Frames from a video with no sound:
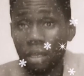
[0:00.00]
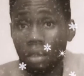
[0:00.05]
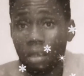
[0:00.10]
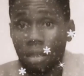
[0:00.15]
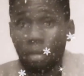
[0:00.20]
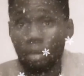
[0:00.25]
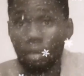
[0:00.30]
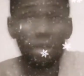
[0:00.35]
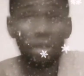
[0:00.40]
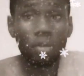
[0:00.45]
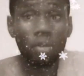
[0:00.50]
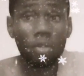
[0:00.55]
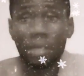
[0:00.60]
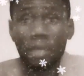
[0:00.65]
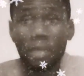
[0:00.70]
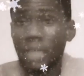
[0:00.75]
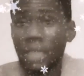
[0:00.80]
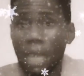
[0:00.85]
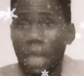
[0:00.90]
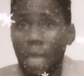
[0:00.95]
On a normal
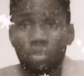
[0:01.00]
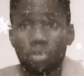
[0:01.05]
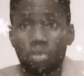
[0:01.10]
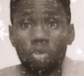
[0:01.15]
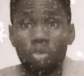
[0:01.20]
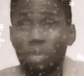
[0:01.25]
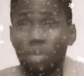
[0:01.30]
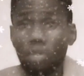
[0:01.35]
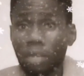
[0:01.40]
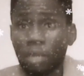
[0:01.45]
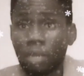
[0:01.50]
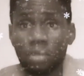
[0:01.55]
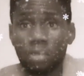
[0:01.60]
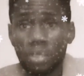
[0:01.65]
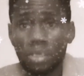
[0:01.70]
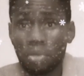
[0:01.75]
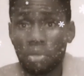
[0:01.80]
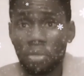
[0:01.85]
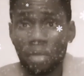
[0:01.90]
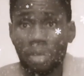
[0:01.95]
day, I could go
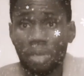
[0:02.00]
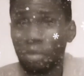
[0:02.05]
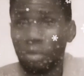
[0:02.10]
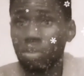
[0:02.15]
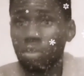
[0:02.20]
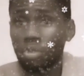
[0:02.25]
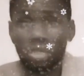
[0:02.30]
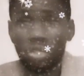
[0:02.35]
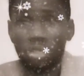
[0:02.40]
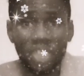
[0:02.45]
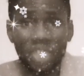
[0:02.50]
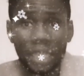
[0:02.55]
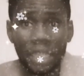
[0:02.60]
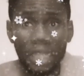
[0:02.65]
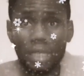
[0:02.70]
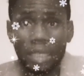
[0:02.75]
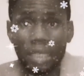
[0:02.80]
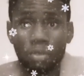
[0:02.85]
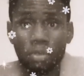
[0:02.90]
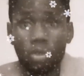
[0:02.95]
lunch, I
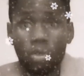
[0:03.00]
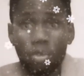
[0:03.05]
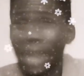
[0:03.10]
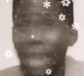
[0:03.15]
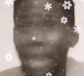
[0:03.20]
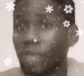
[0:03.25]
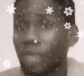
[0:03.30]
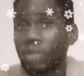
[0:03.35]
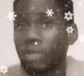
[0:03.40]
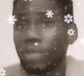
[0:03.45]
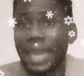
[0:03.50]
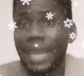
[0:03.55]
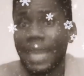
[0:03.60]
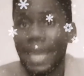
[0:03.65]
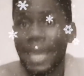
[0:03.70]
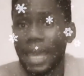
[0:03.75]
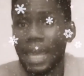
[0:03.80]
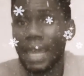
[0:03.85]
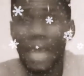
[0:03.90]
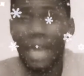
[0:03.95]
could go, I don't care.